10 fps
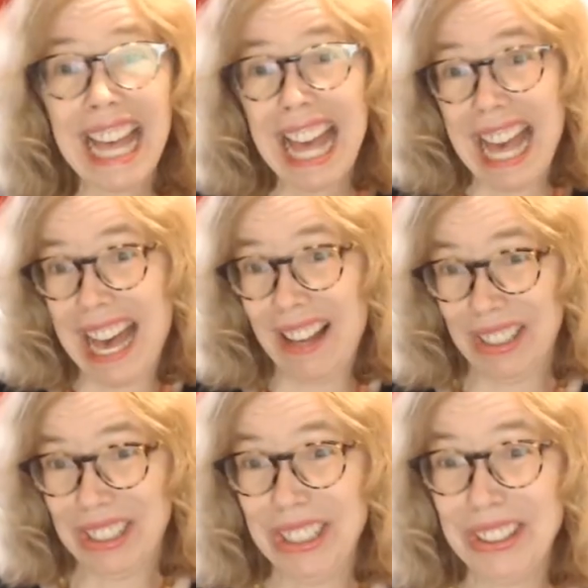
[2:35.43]
How
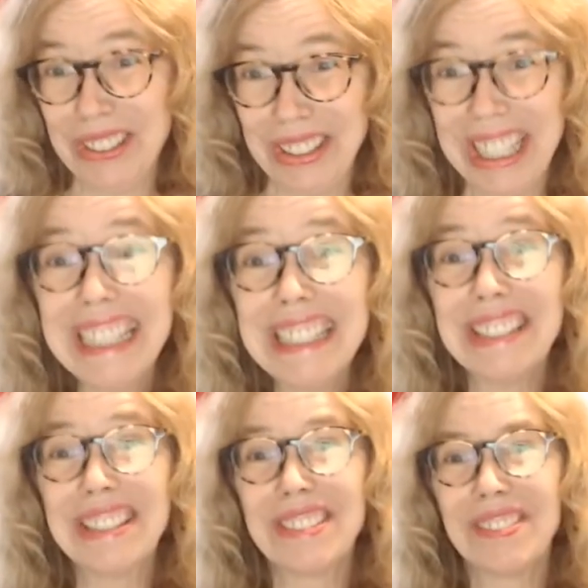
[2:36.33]
does she do
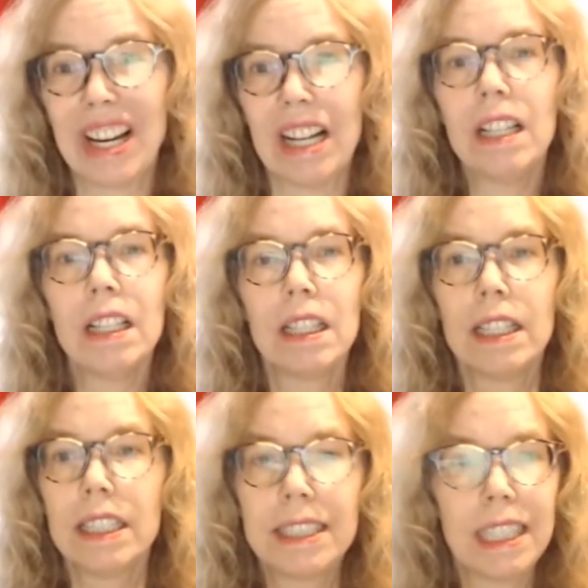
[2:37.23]
this? Well,
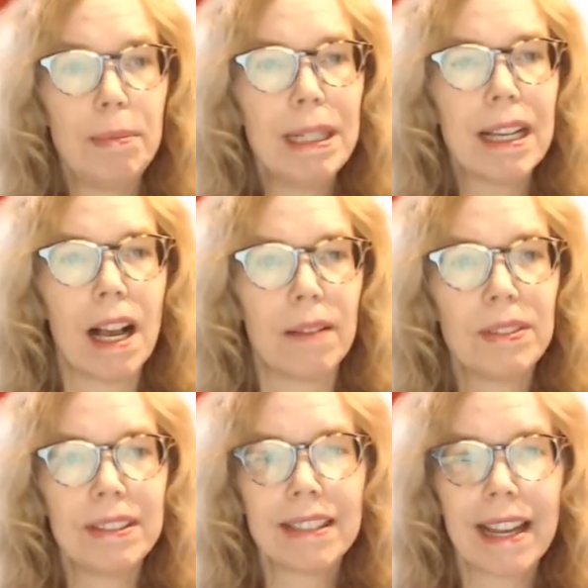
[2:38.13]
she
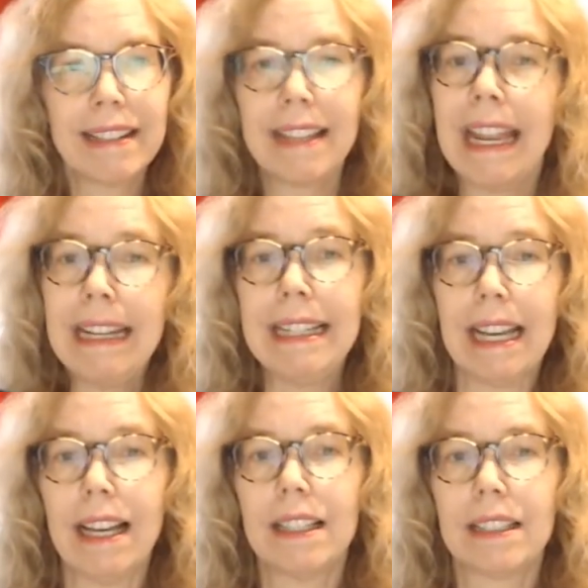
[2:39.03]
becomes
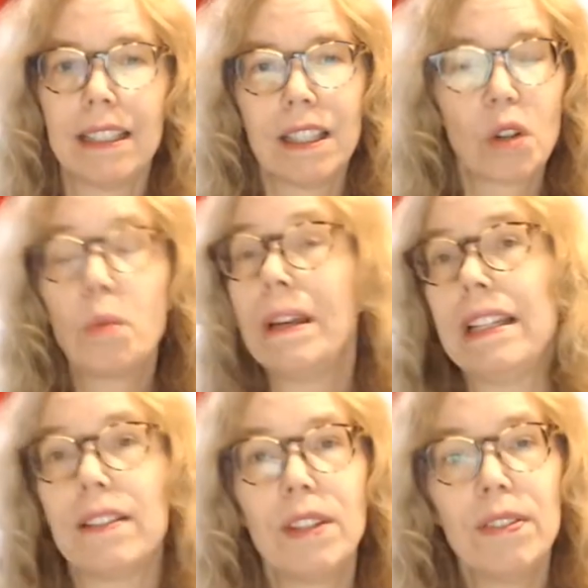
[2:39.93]
Titania,
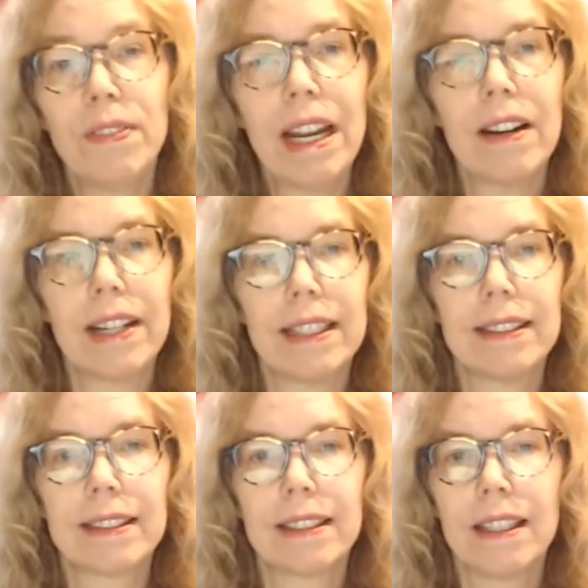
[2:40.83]
queen of the
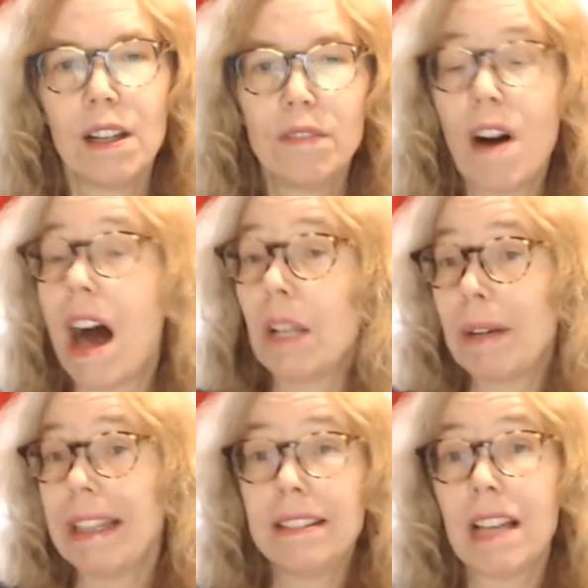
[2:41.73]
fairies,
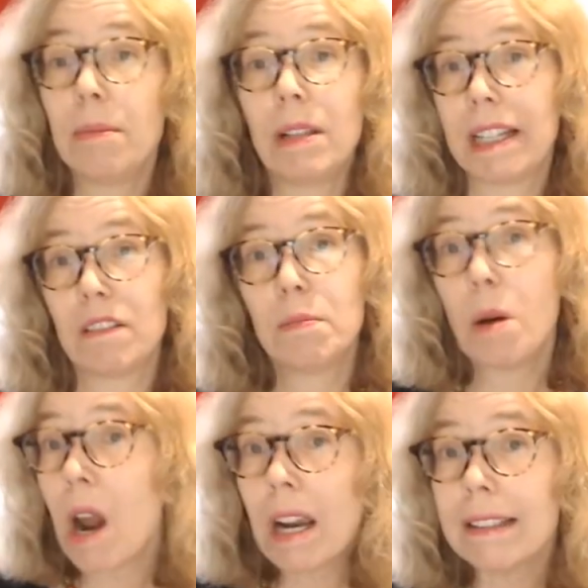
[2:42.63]
following the doubling of
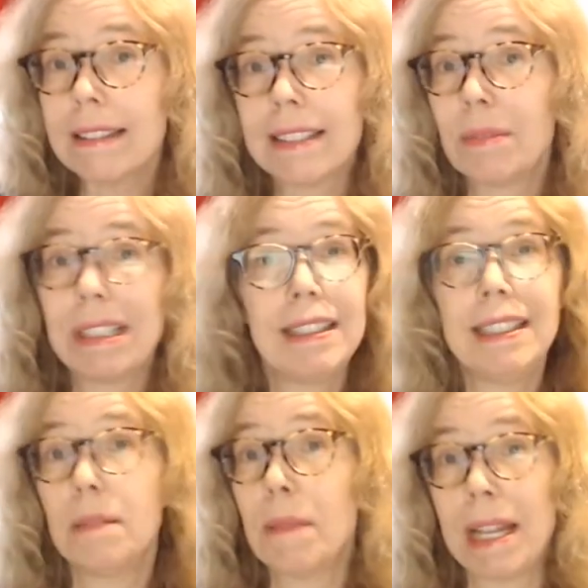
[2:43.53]
parts that we
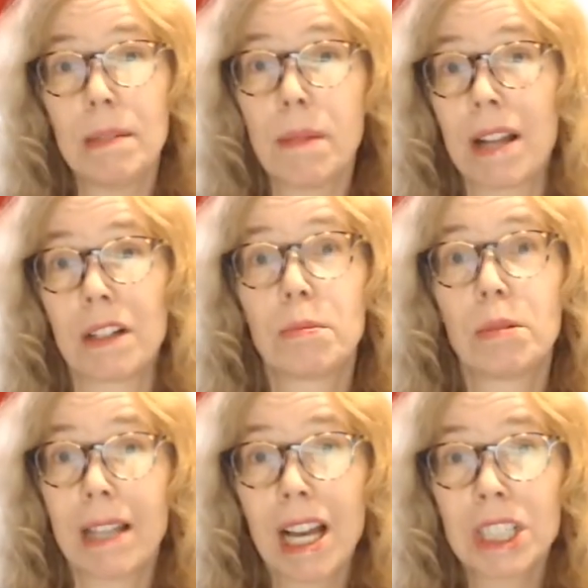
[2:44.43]
see in many modern
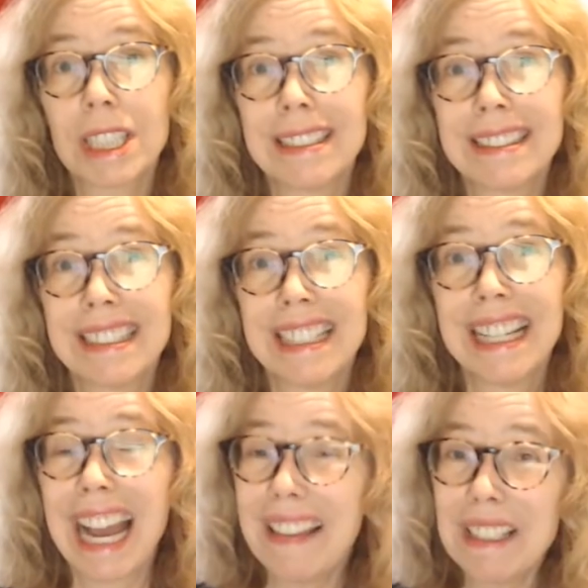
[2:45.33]
productions,
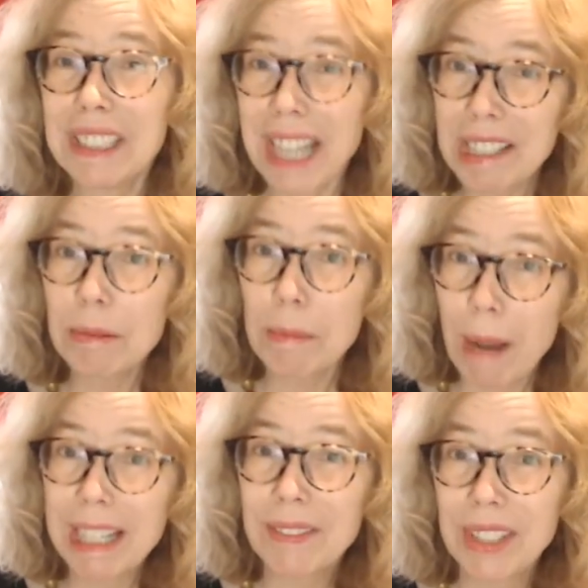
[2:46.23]
and that Shakespeare
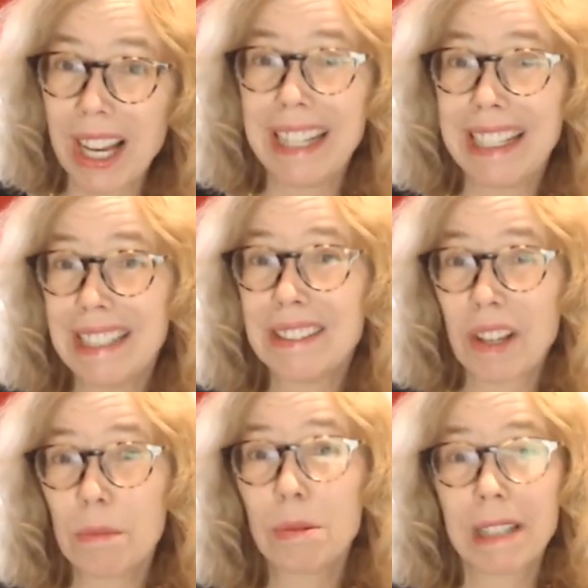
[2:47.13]
might have done in his
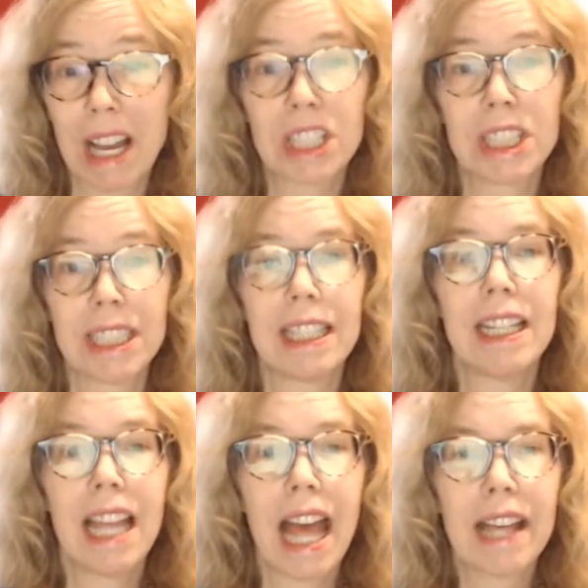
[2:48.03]
own production
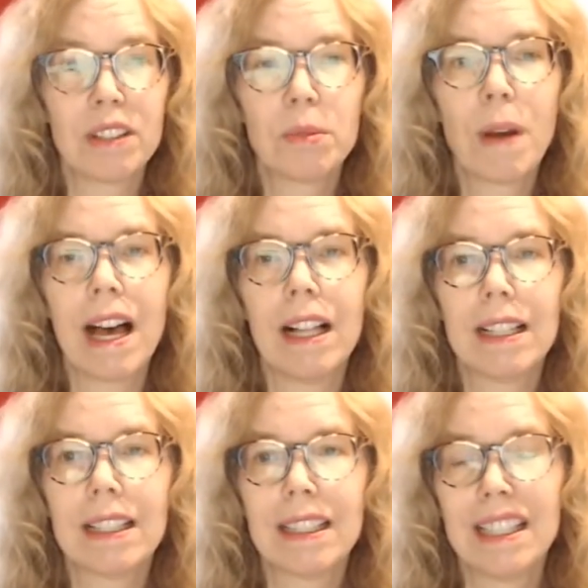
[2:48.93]
as
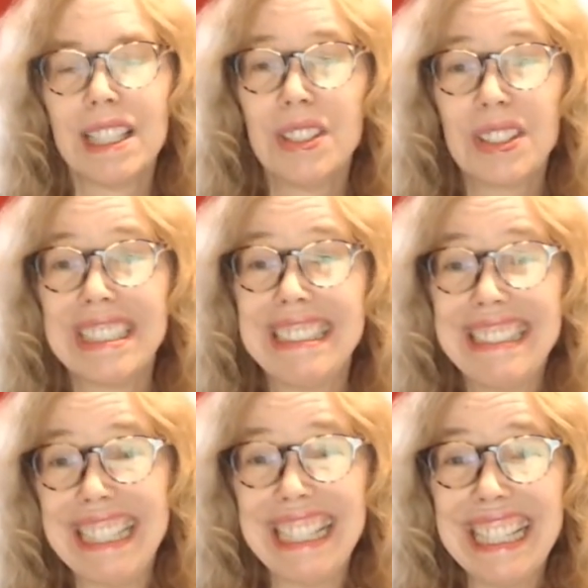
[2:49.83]
well. You can
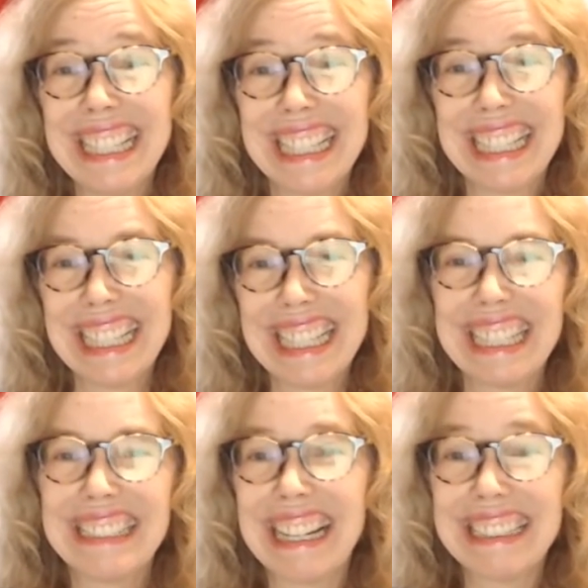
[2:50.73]
see
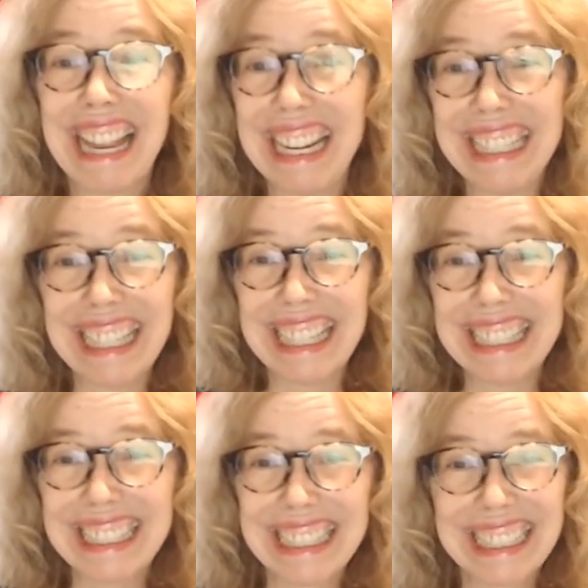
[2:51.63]
that
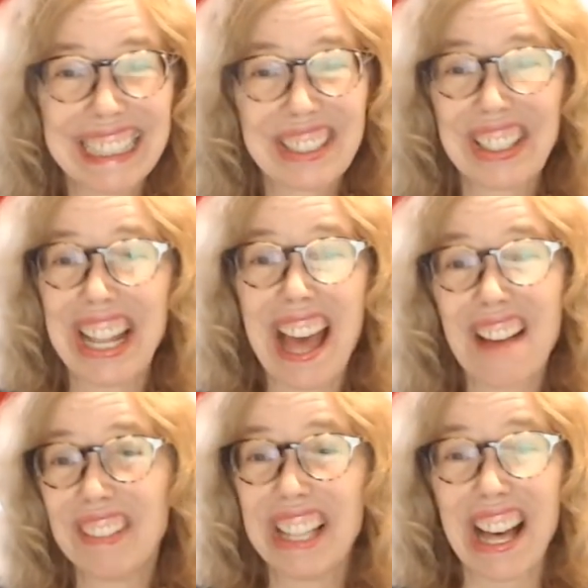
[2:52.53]
Titania is going to
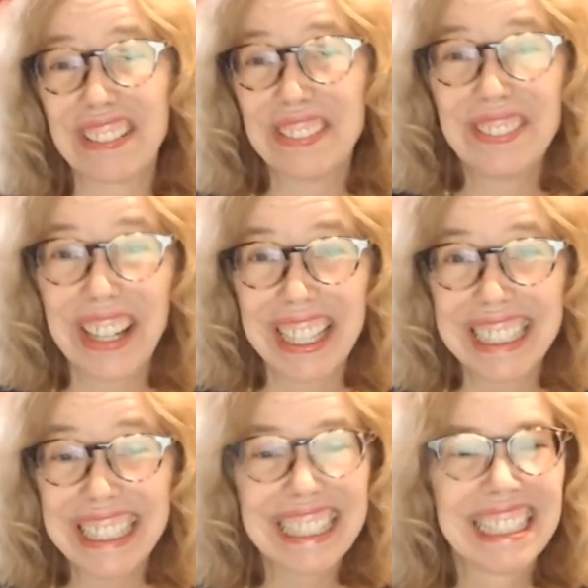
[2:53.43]
have a lot of
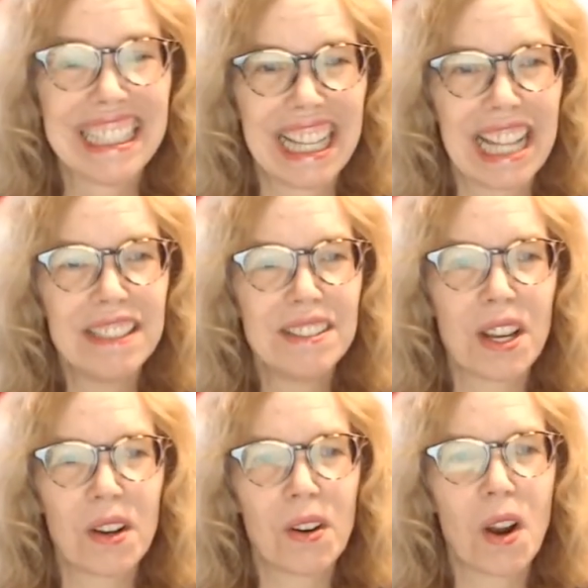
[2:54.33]
fun, and
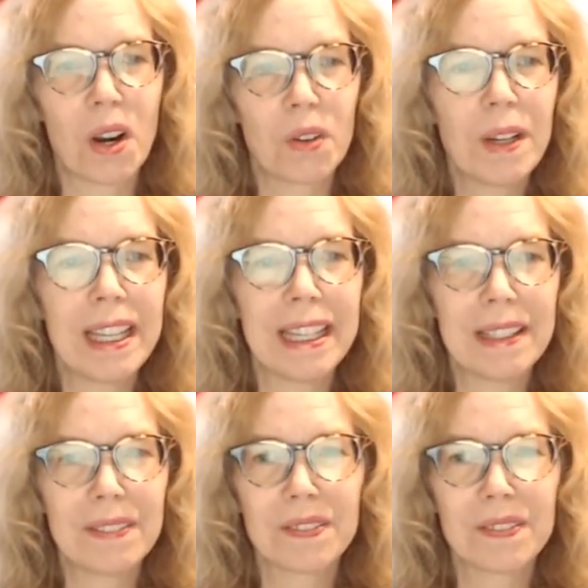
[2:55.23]
so are we.